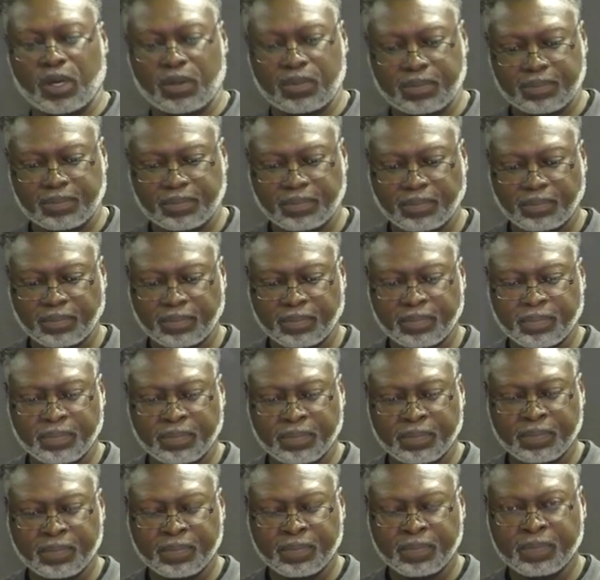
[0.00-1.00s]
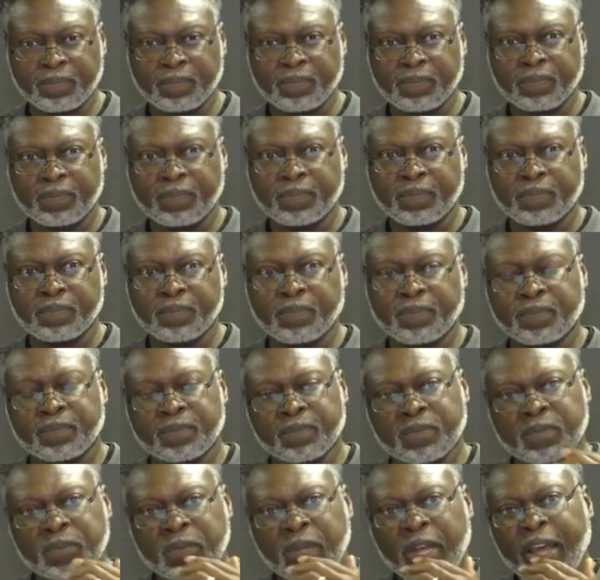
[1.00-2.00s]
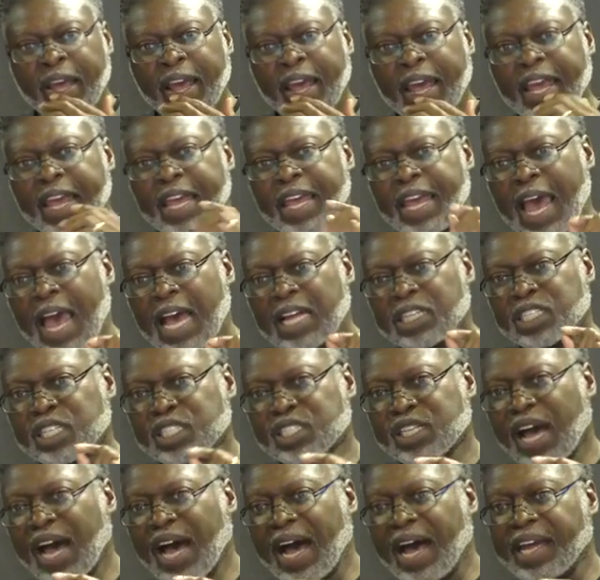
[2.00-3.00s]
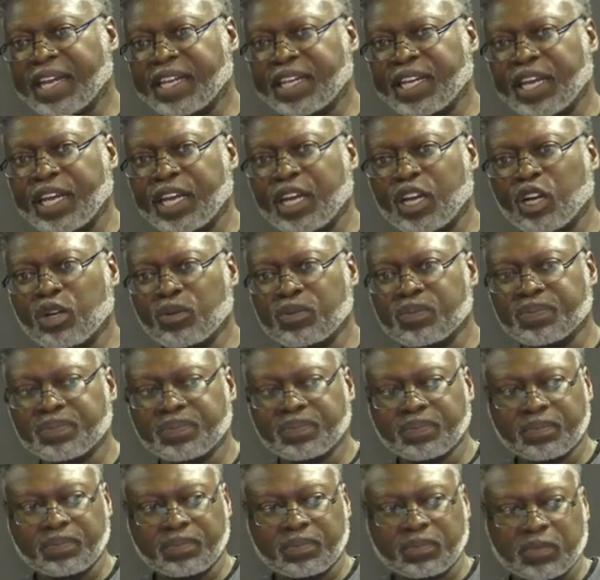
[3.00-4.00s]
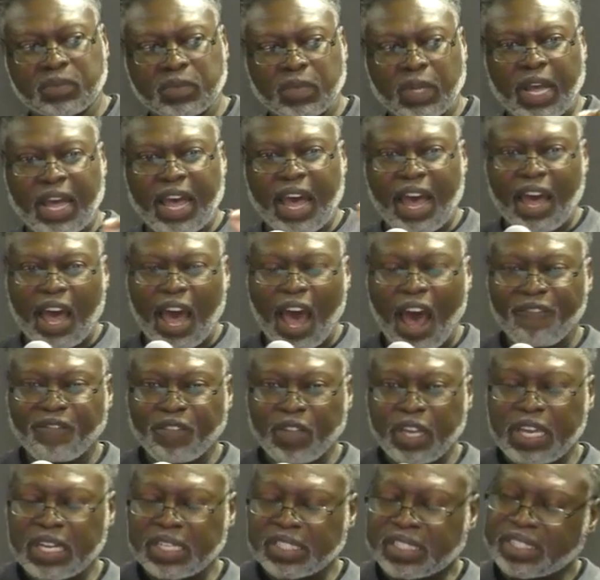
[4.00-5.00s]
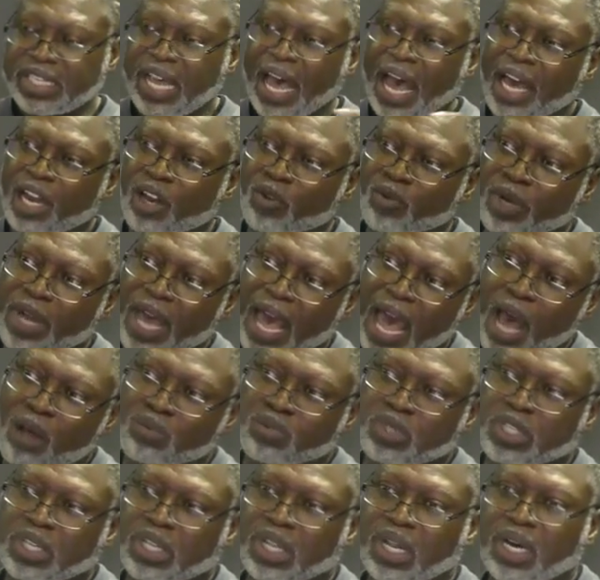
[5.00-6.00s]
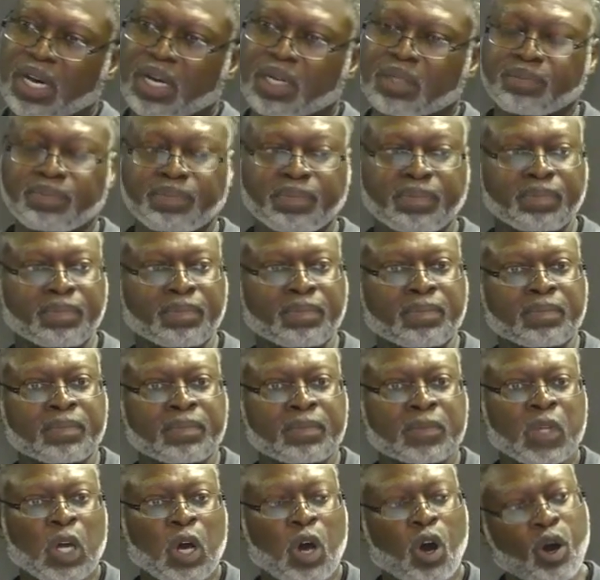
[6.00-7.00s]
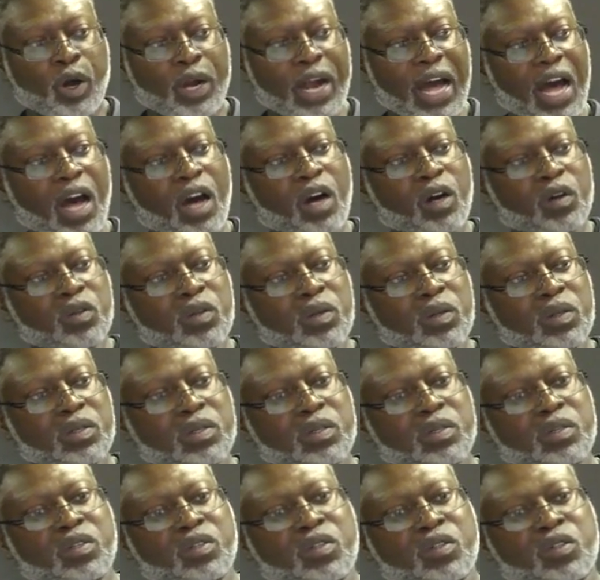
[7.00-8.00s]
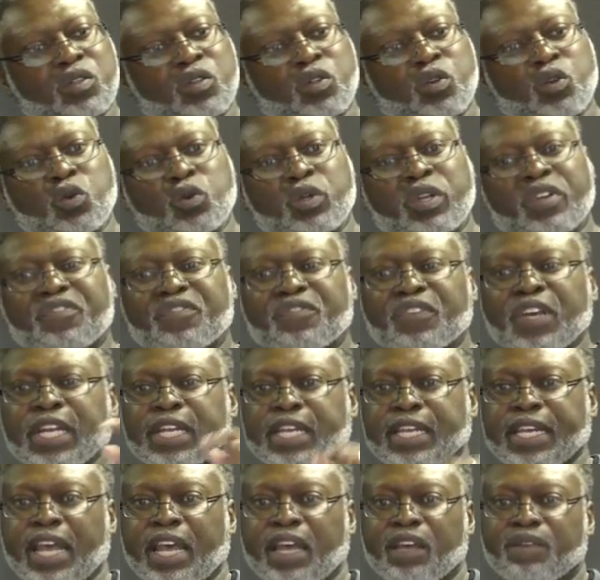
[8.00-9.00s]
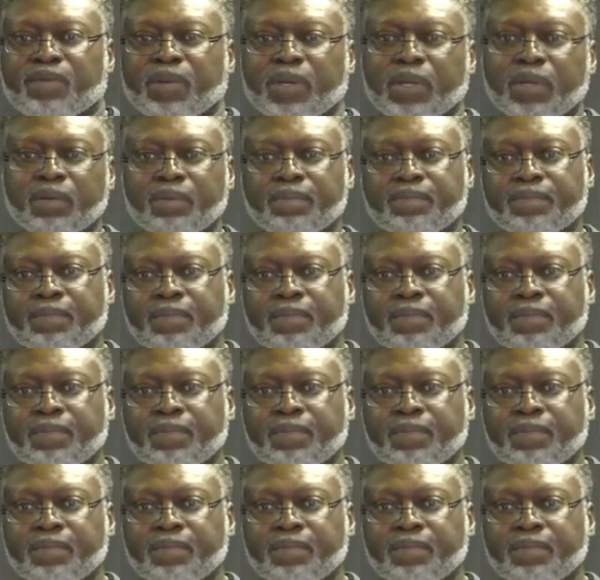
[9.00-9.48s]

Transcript: Mm -hmm. He had this idea after he sided with Absalom on how to defeat David.